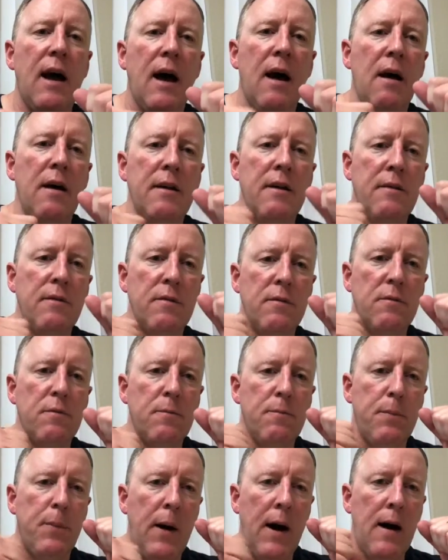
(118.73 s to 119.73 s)

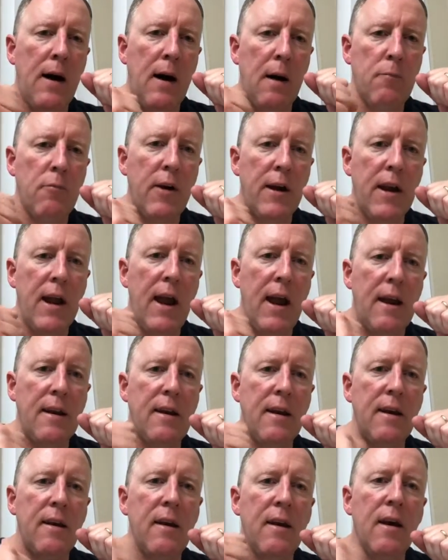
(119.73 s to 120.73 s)
I'm
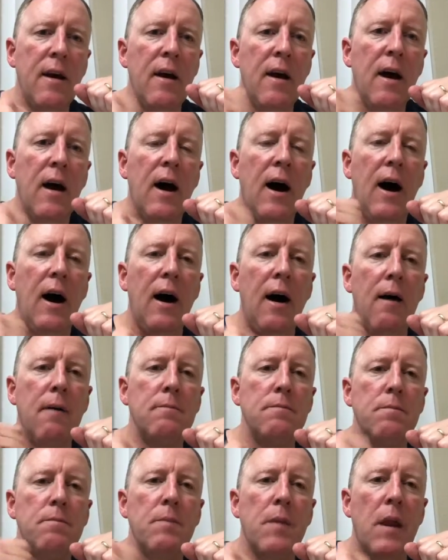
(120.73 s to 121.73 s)
right-handed.
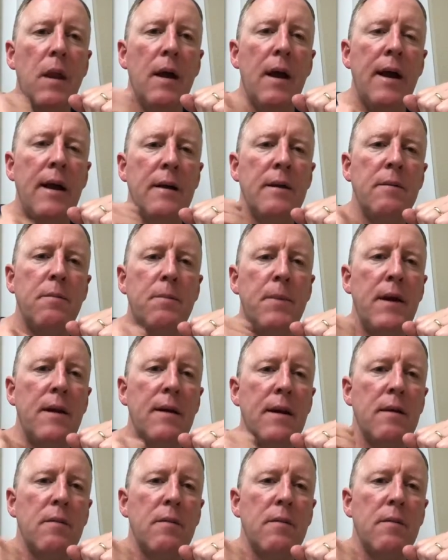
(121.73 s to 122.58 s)
And being